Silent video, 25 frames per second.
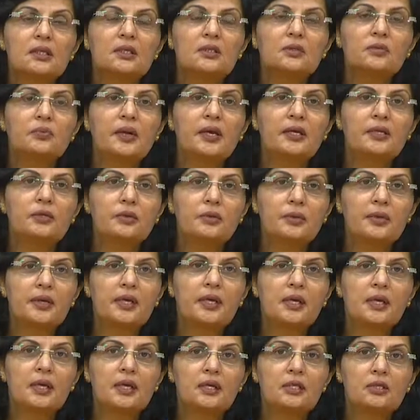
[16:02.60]
uh, that we're
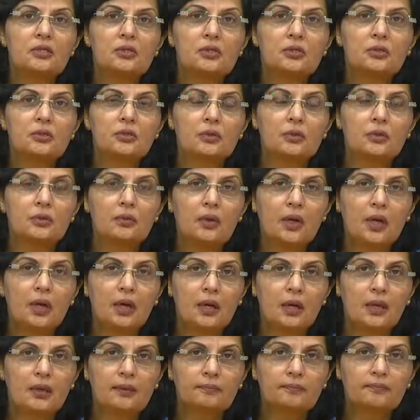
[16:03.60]
doing is to
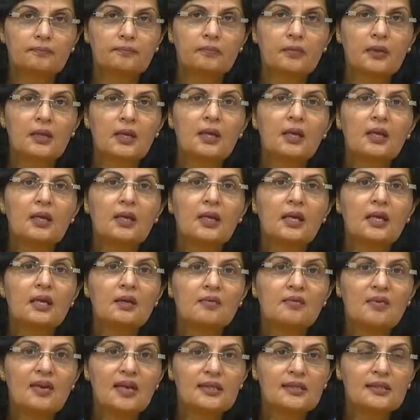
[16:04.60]
um,
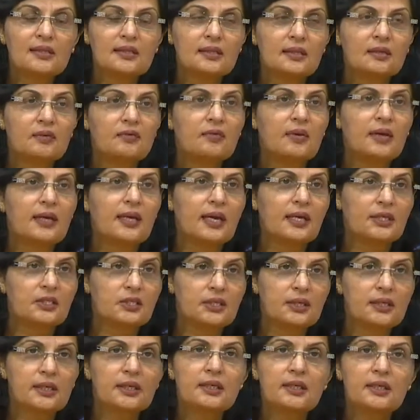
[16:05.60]
invest in
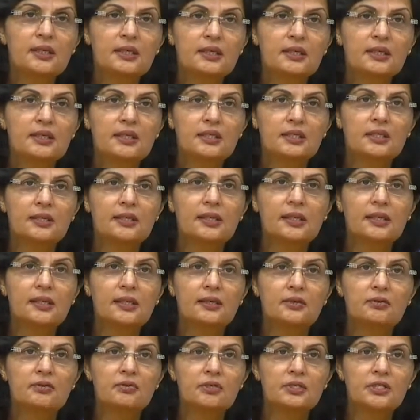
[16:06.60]
financial and digital
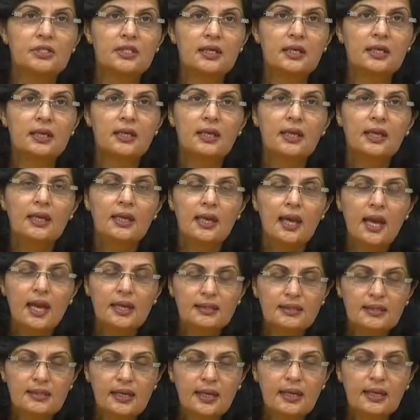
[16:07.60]
literacy.
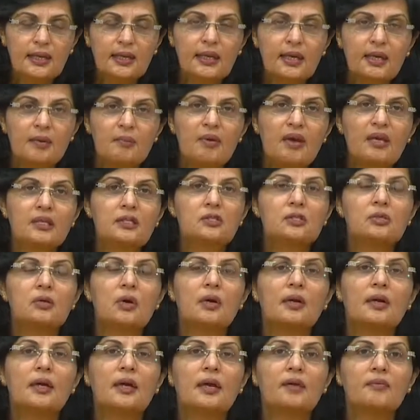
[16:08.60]
And secondly, based
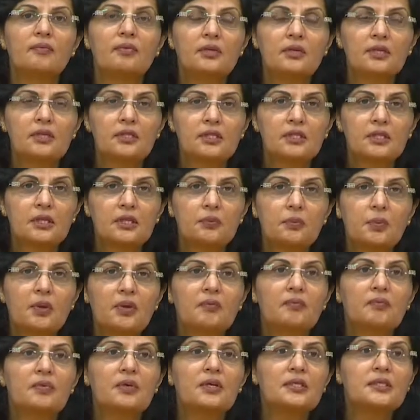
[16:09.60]
on evidence that
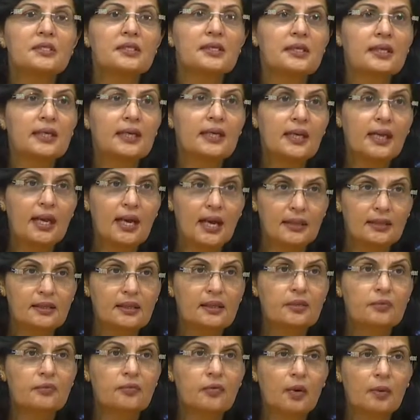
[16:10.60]
we've recently
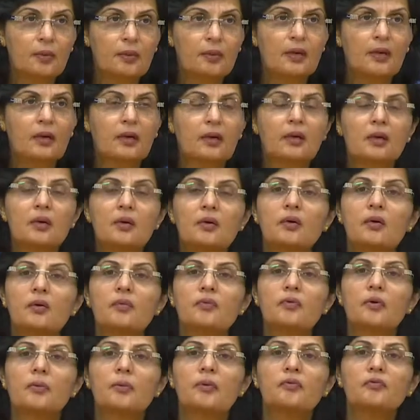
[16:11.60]
gathered from a, uh,
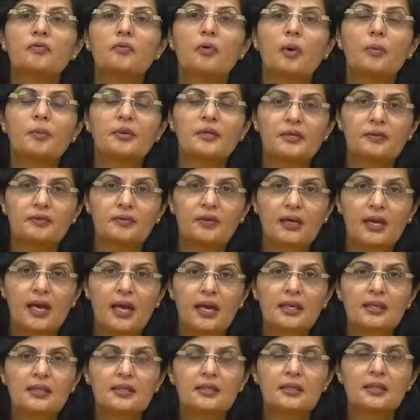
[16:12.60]
from a formative
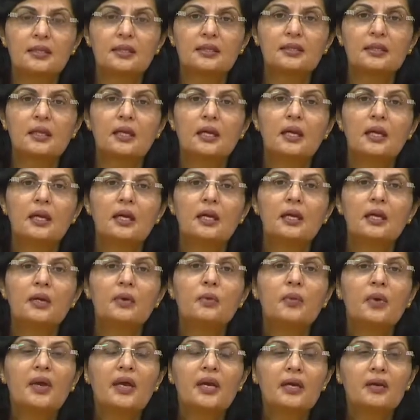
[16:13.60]
analysis,
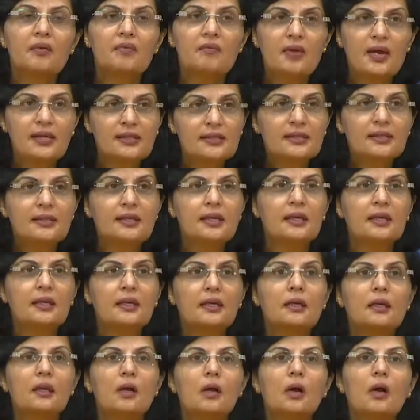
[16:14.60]
we're
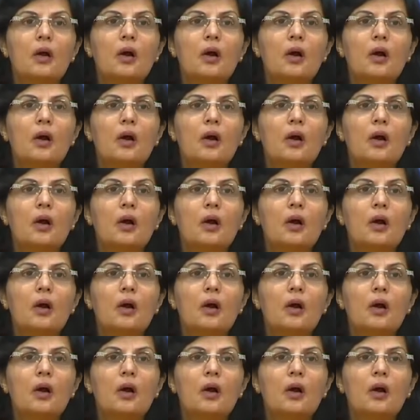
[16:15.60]
investing